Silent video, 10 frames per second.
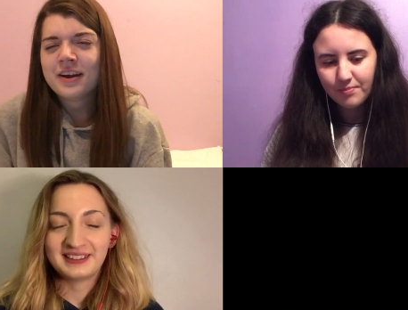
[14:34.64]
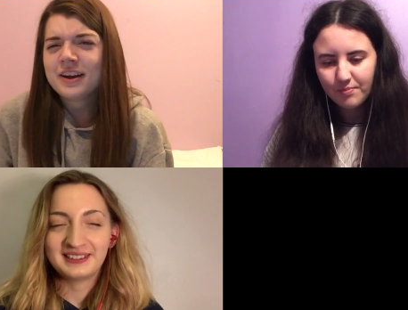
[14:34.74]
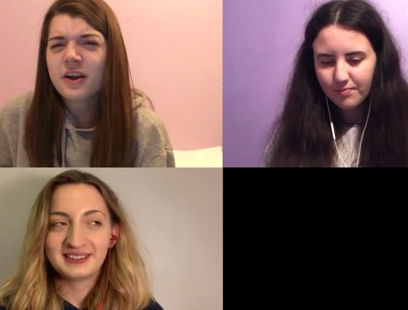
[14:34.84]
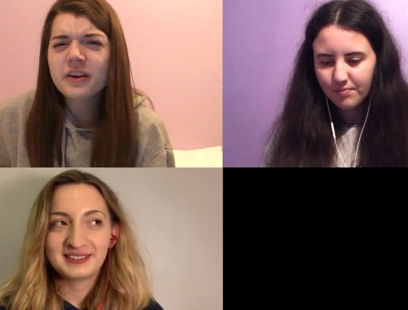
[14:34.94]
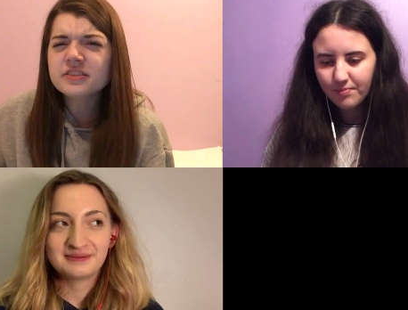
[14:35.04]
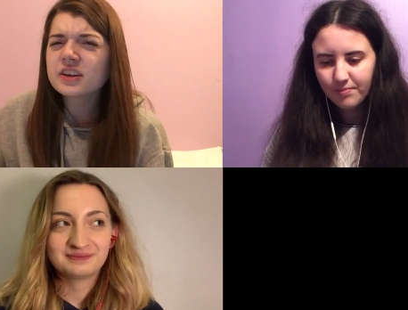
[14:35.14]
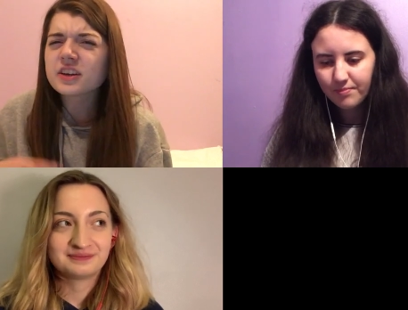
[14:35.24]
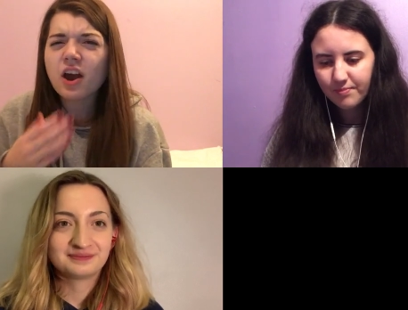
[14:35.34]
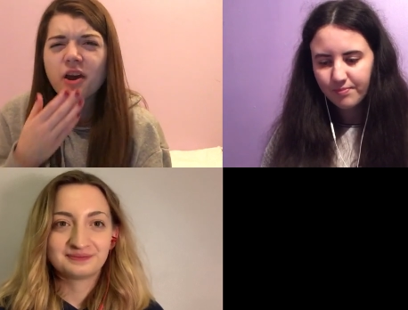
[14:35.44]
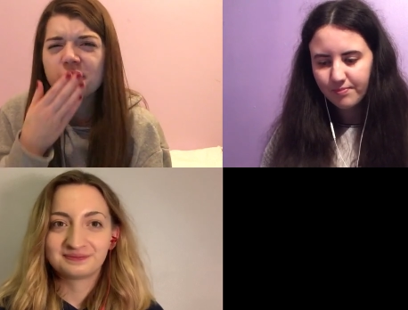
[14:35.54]
Speaker 1: Luke's a
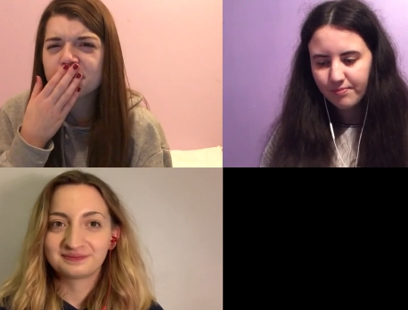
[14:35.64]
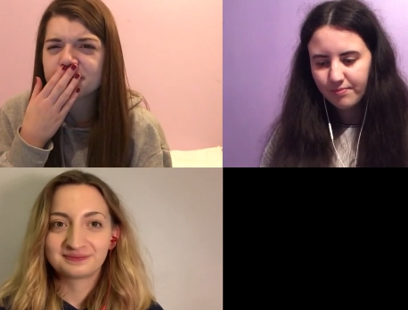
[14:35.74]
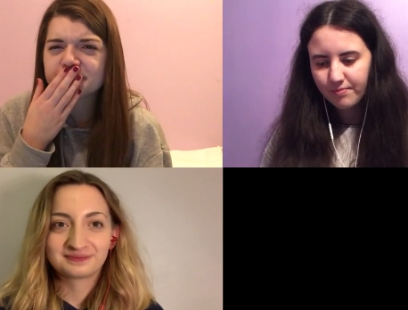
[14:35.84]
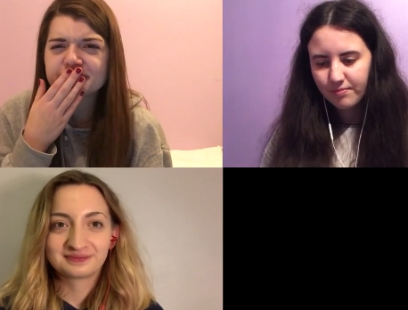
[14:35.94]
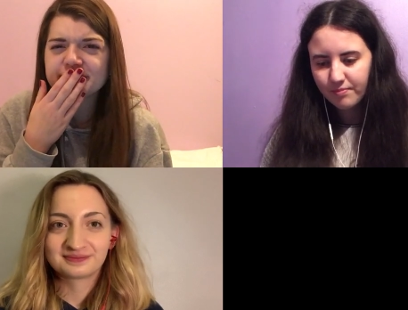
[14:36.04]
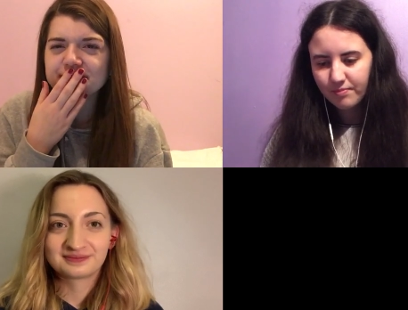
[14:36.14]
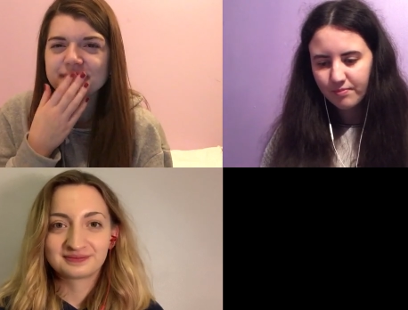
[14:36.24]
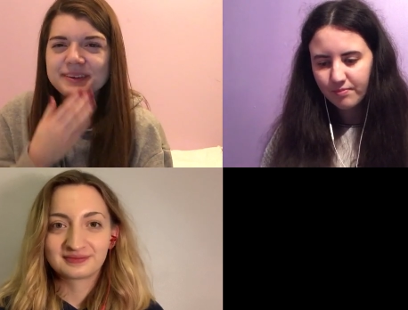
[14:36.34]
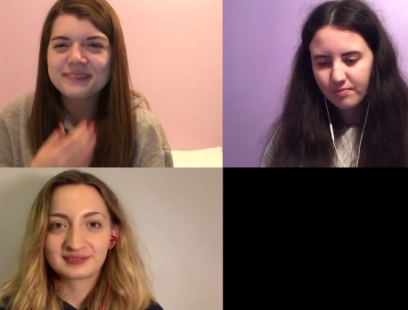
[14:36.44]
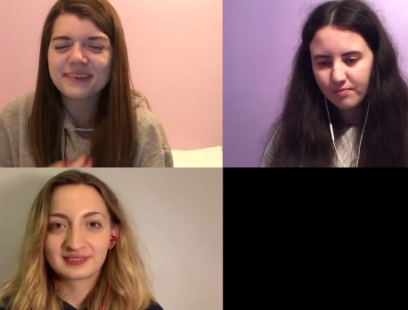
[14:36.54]
ghost, it
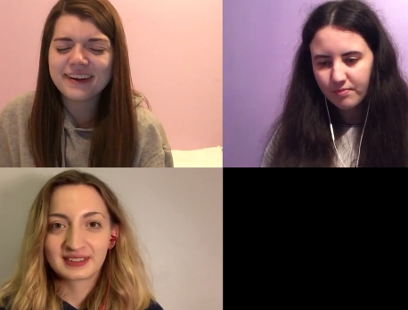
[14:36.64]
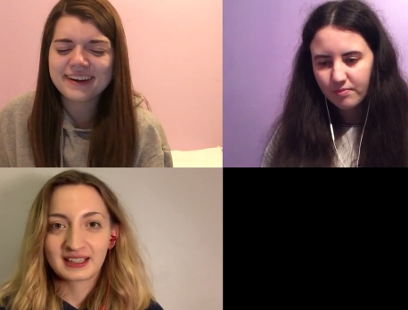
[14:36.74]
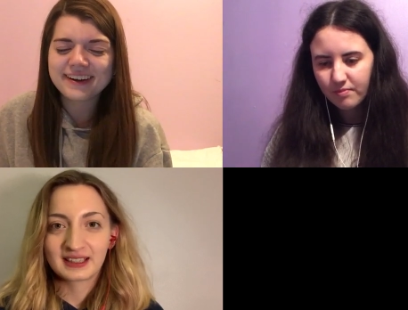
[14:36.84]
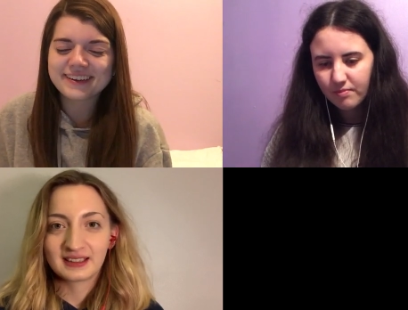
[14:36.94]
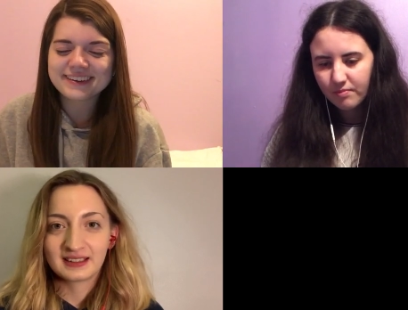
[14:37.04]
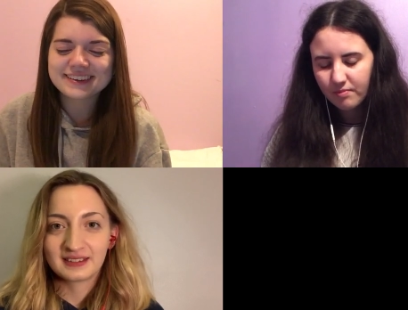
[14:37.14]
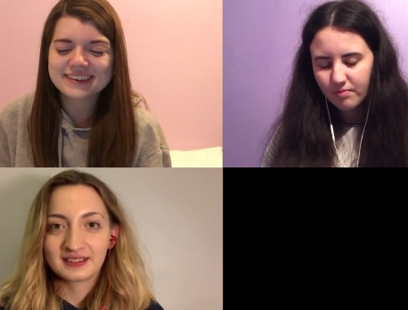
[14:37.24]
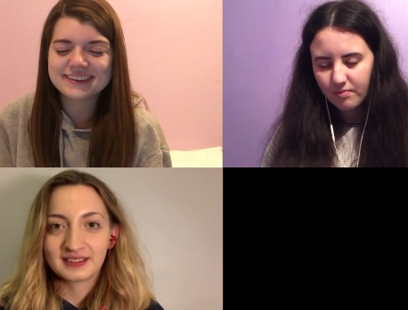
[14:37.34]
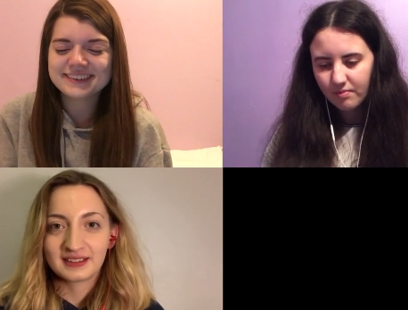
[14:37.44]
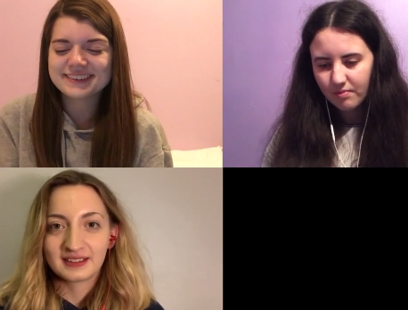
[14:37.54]
wouldn't work.
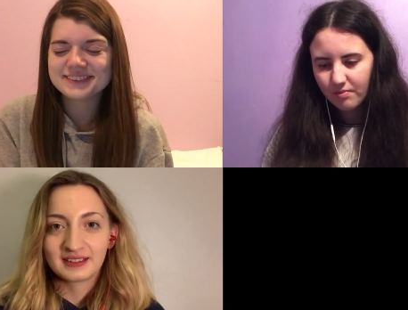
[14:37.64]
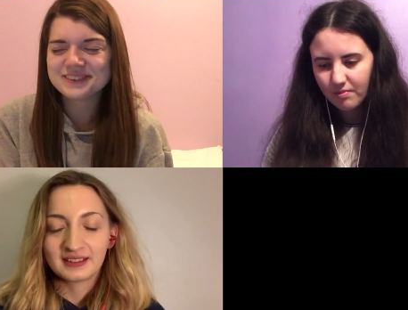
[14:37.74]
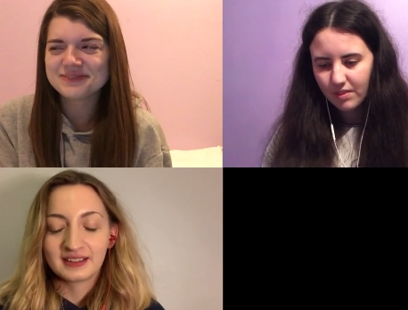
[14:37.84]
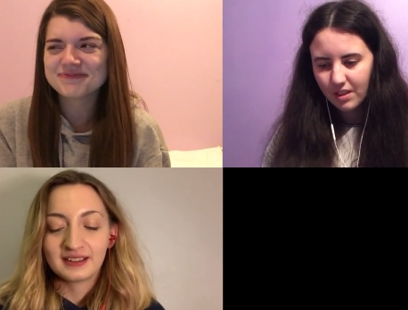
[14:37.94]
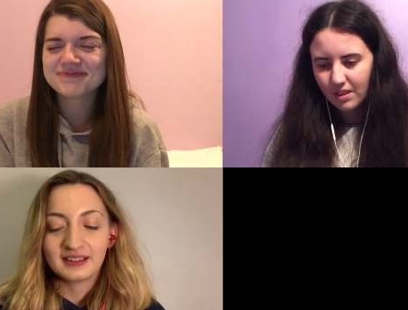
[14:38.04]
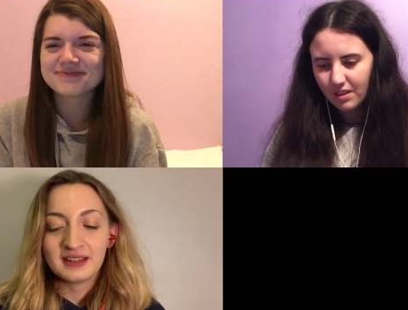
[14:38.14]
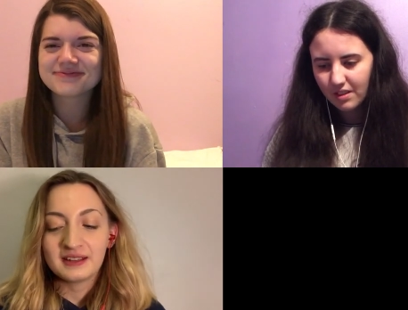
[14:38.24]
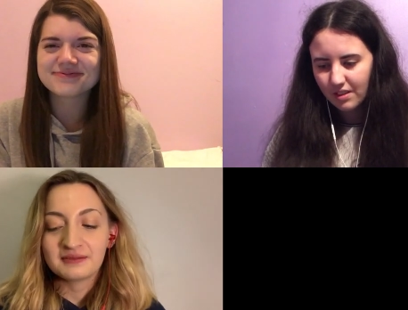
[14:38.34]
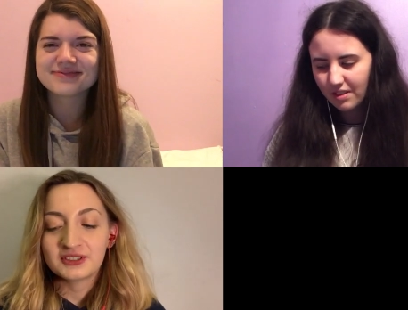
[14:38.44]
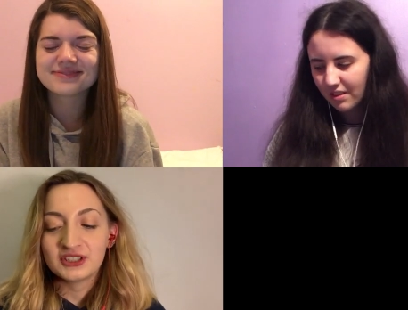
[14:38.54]

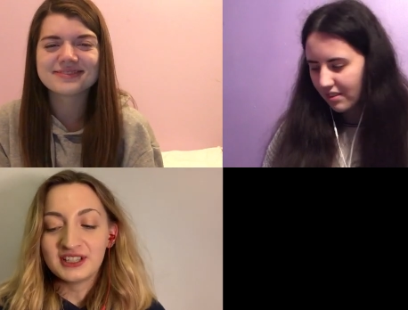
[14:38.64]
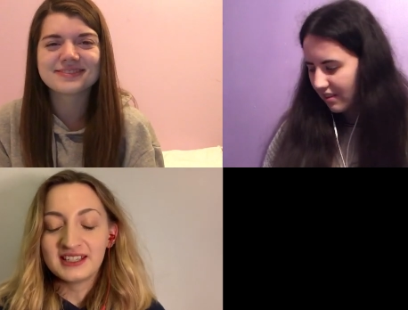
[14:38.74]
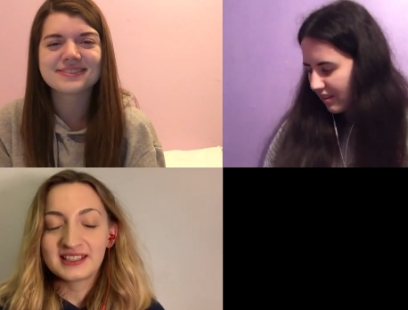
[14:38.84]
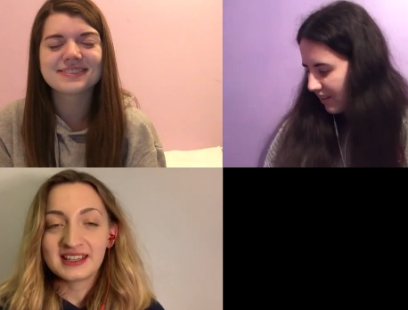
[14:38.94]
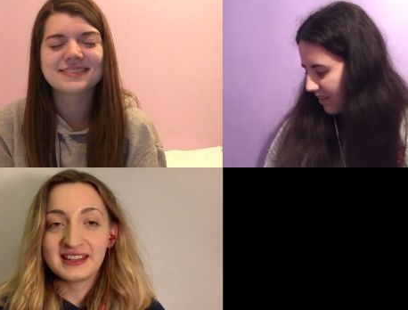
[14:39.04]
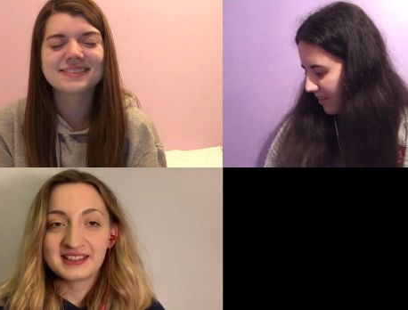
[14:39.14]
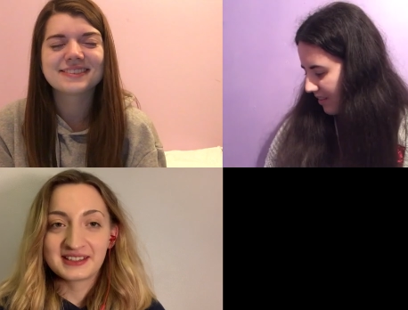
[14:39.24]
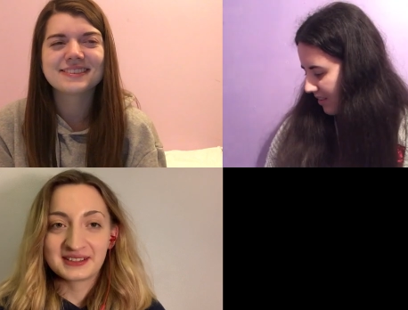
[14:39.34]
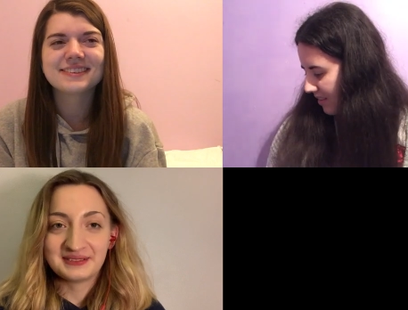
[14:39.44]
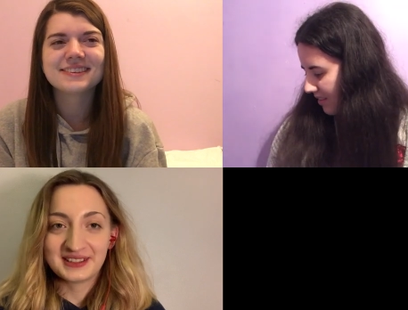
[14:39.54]
Speaker 2: It, she sees
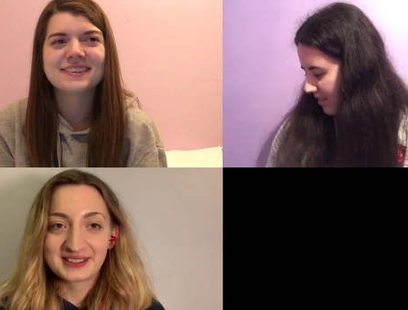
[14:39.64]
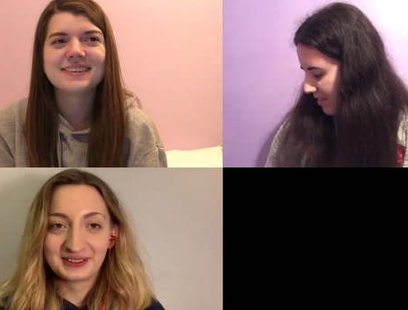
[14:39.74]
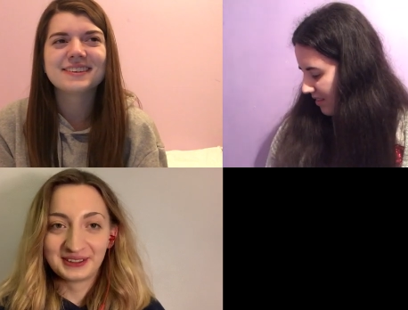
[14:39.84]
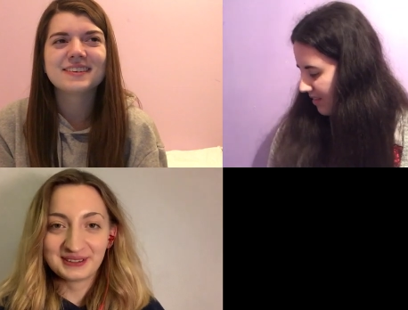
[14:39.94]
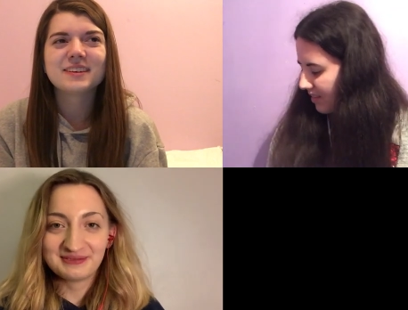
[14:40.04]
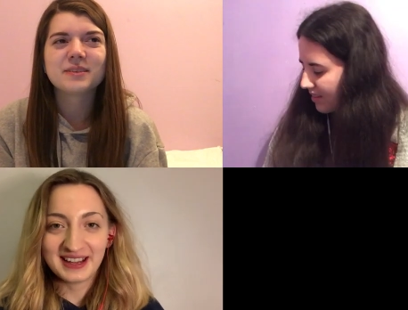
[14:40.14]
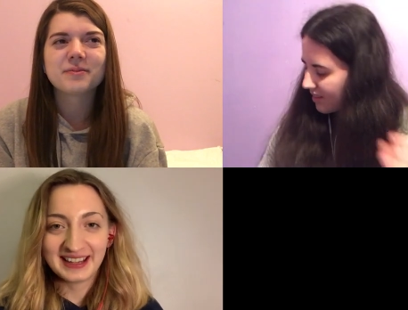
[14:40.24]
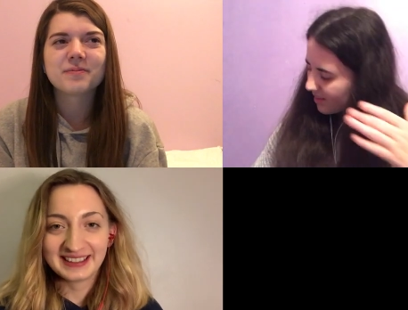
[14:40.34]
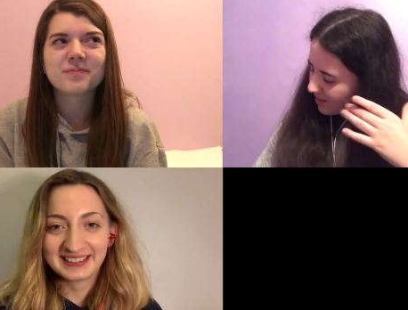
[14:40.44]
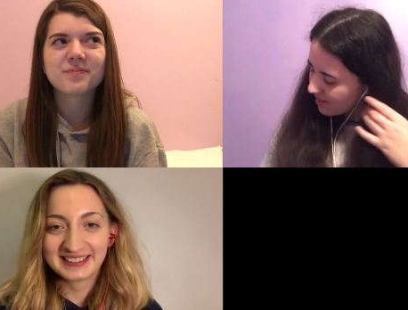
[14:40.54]
them, that's what
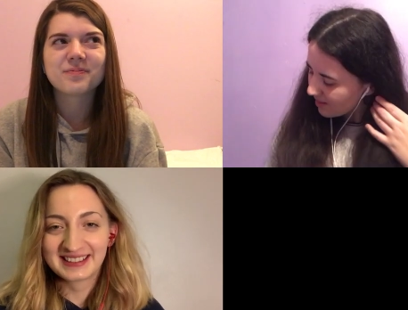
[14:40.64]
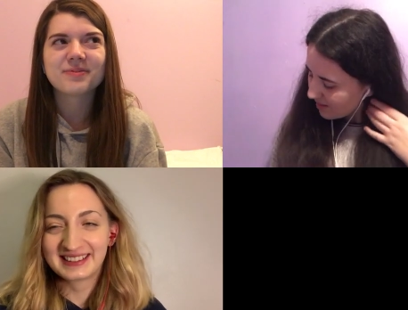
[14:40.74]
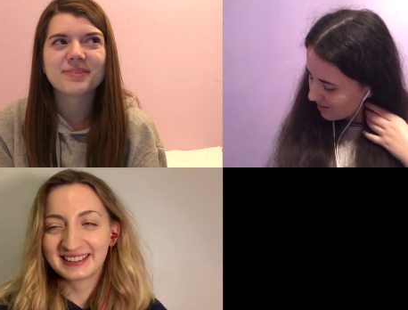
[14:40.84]
matters.